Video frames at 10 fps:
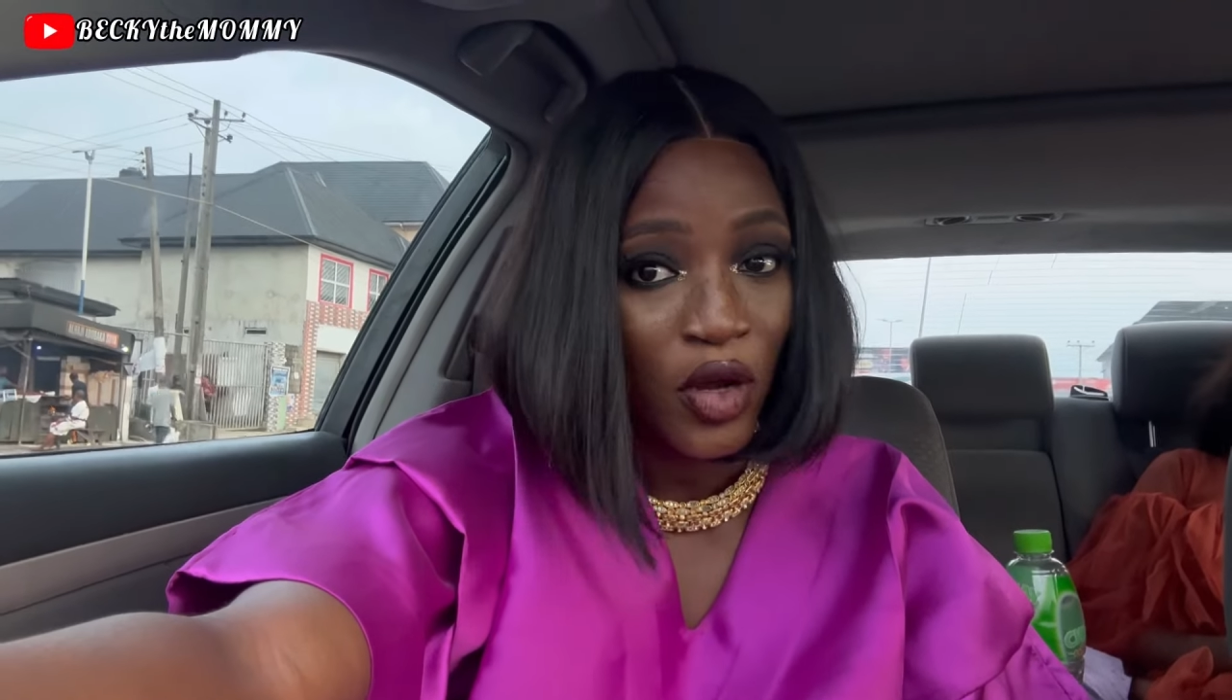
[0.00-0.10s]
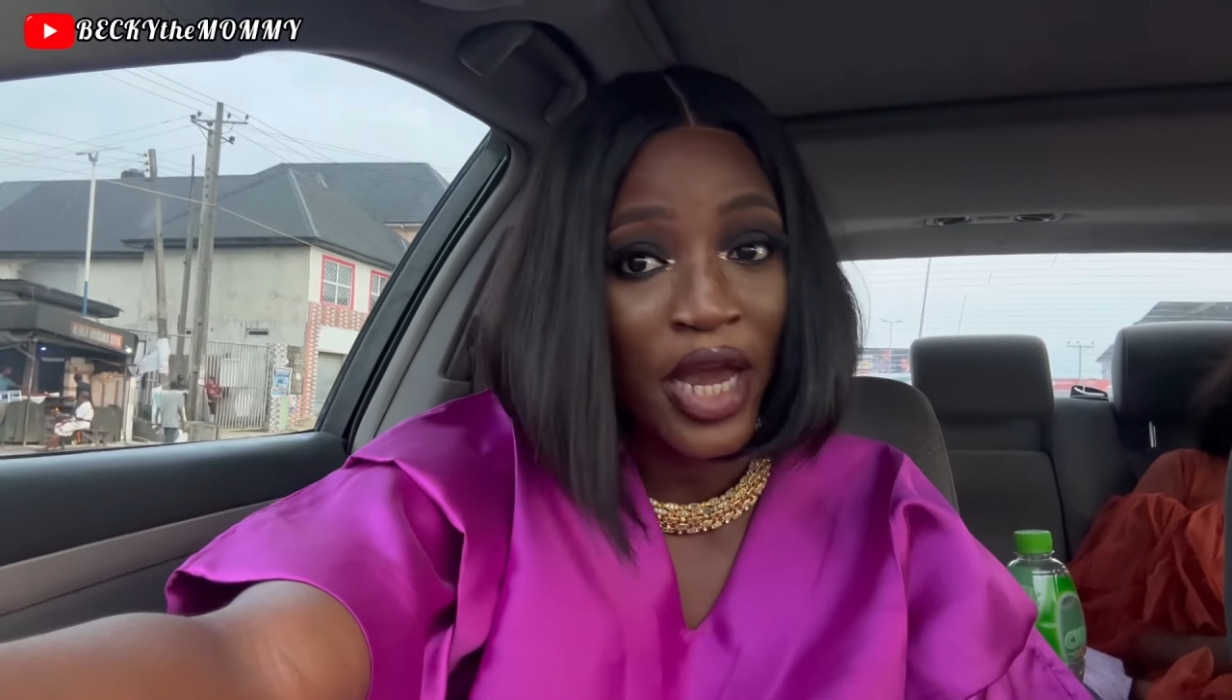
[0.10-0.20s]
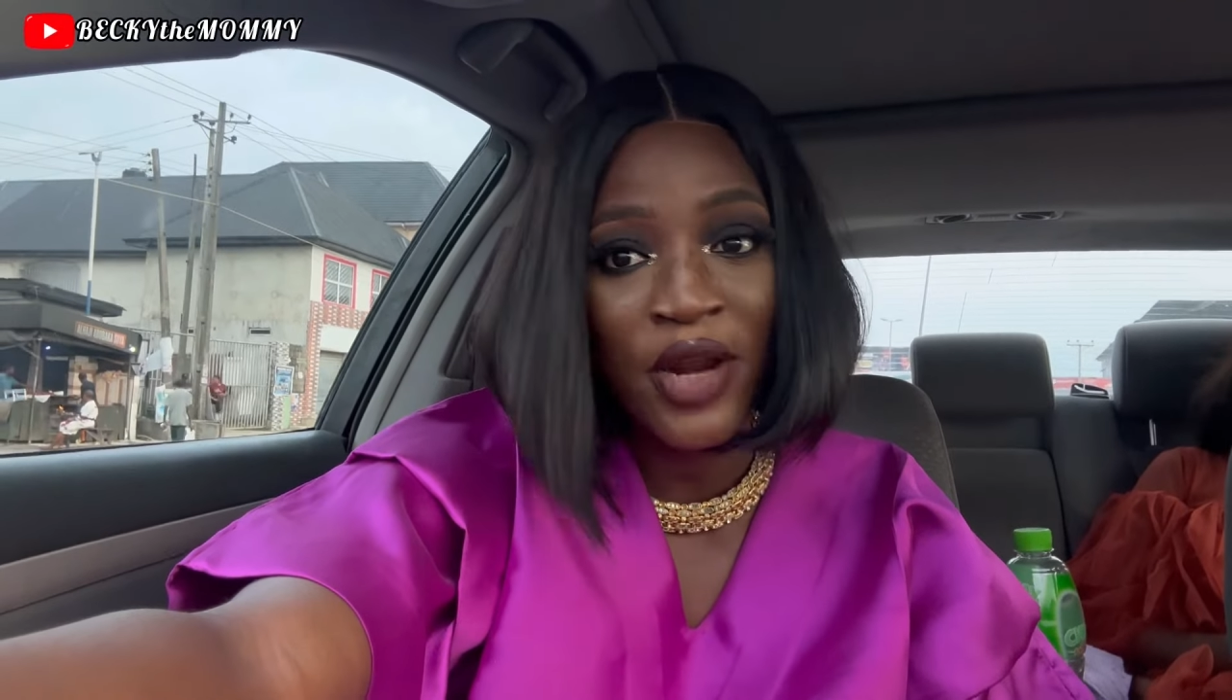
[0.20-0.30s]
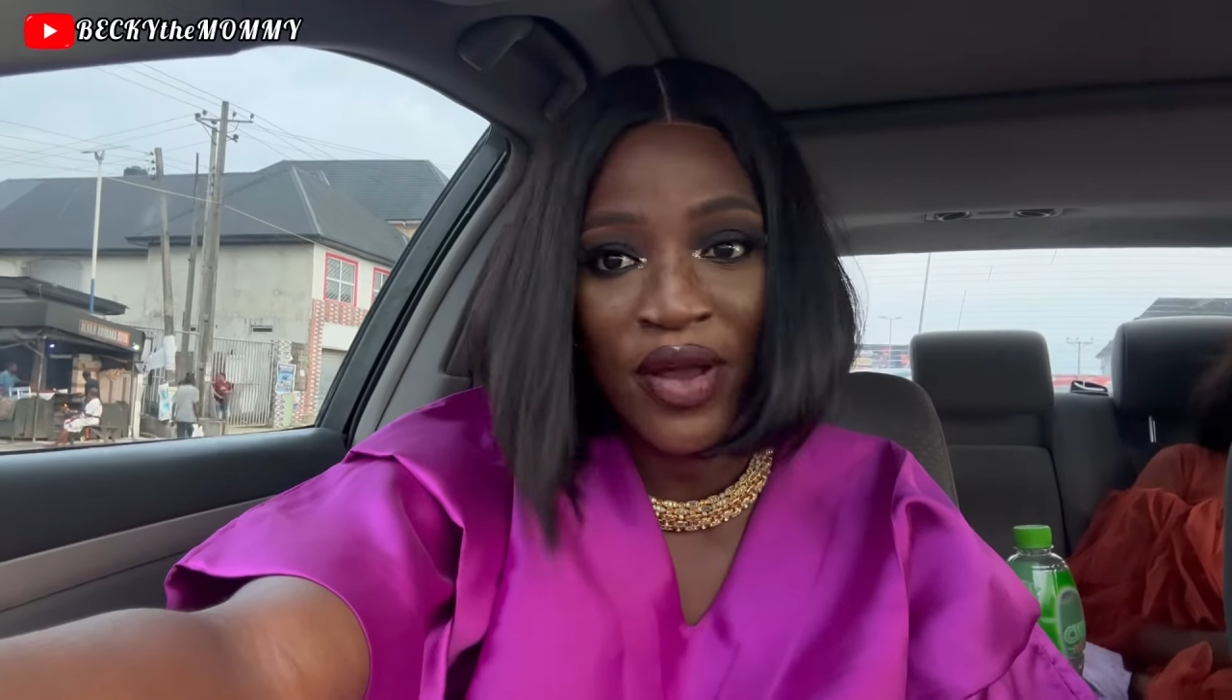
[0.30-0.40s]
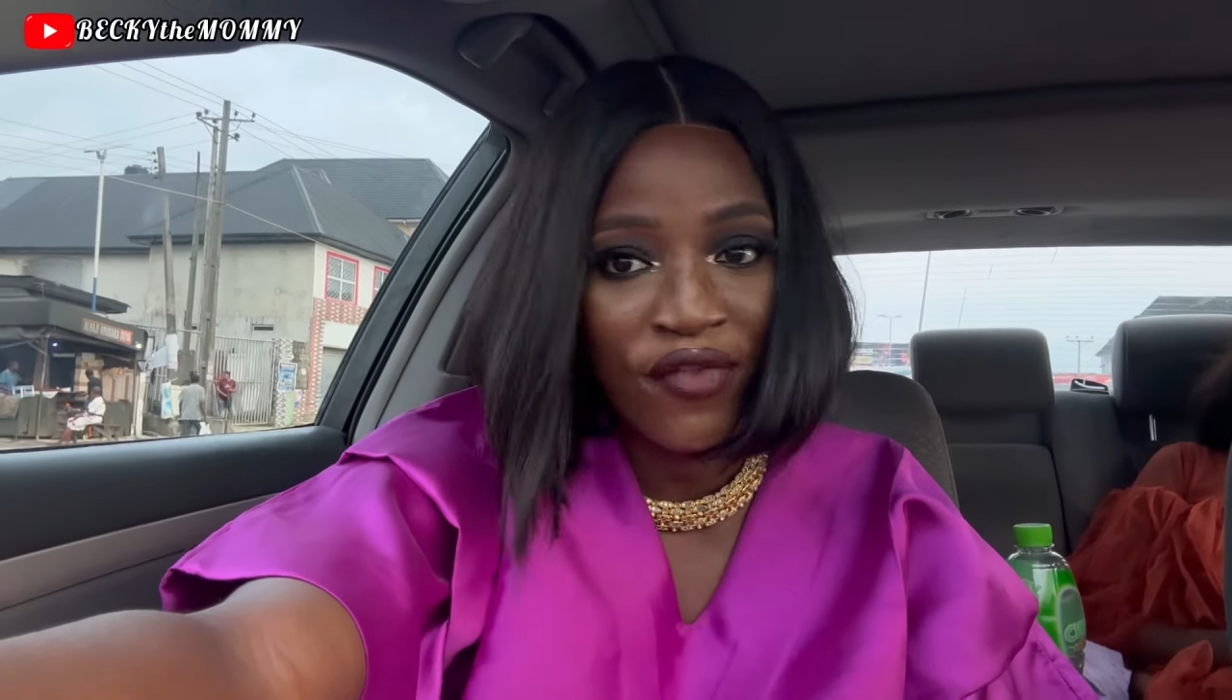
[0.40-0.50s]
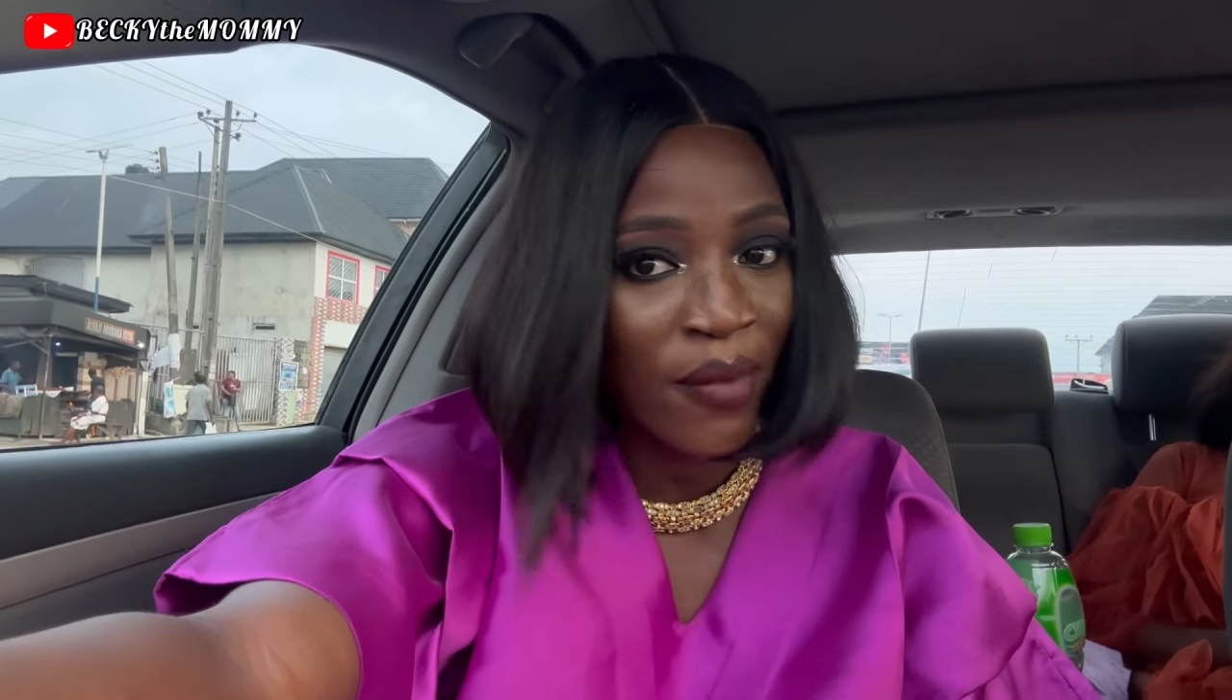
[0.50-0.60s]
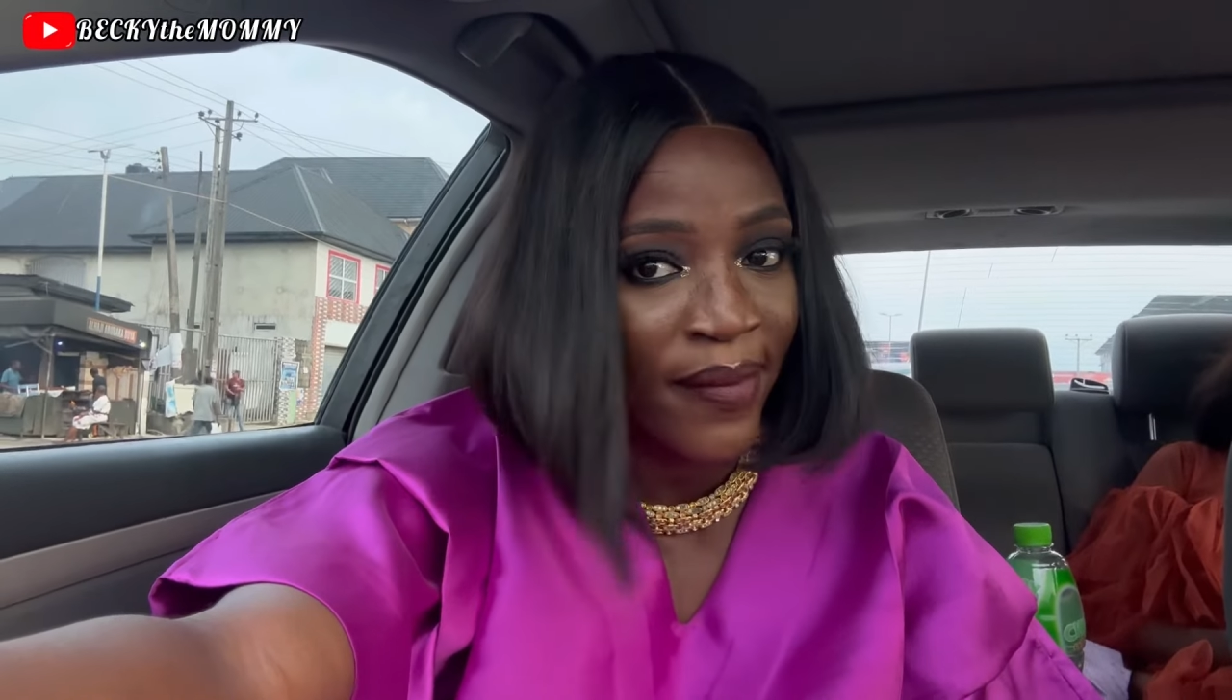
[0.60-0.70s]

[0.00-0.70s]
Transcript: anyway from